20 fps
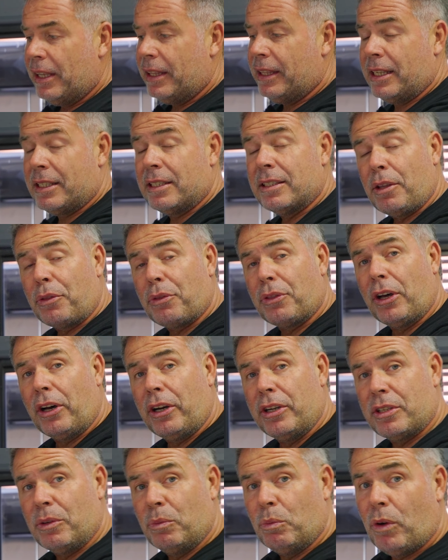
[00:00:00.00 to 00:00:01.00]
This is a
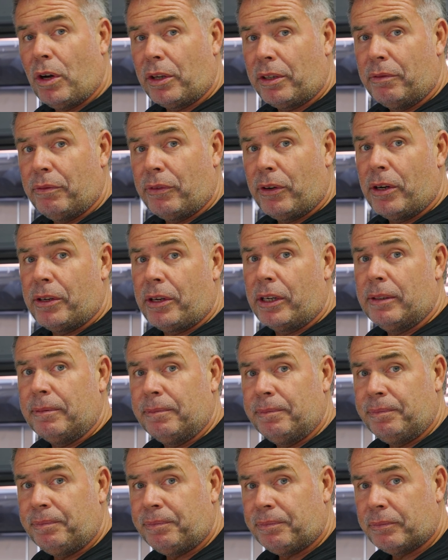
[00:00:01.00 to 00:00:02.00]
1000 watt inverter,
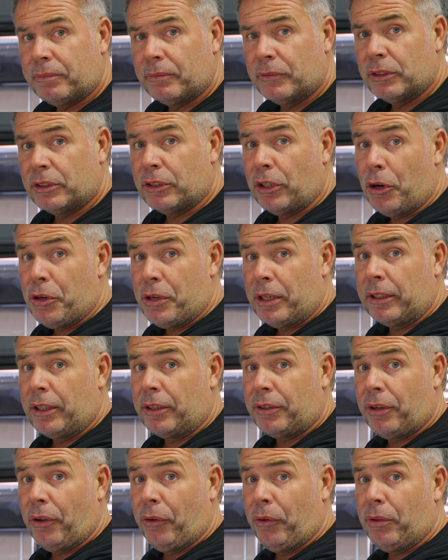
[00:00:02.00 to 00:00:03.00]
surging
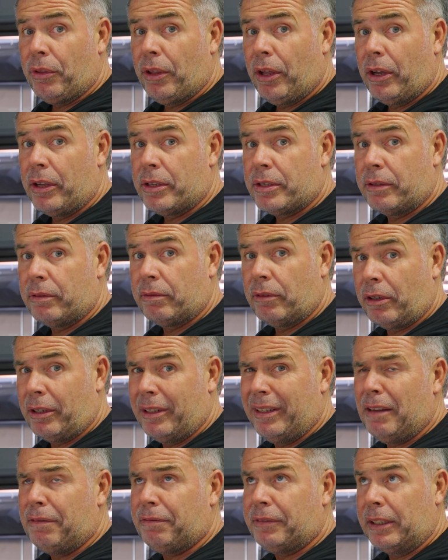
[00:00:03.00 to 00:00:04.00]
to 2000, or
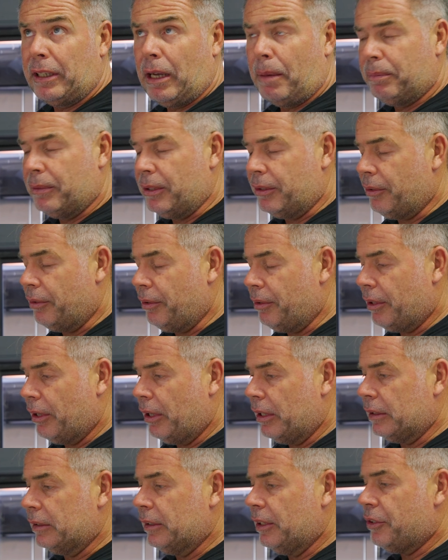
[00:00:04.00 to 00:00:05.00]
lifting up to
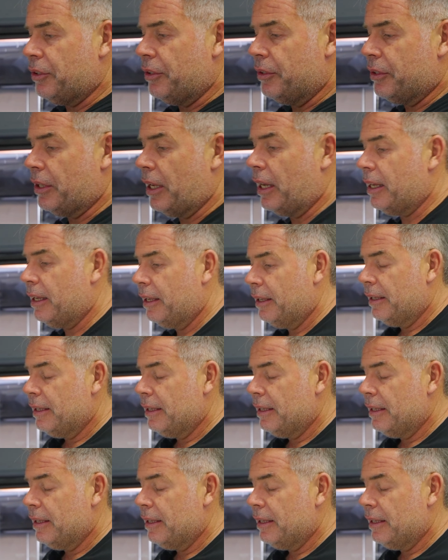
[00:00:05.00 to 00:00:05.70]
2000, I should say.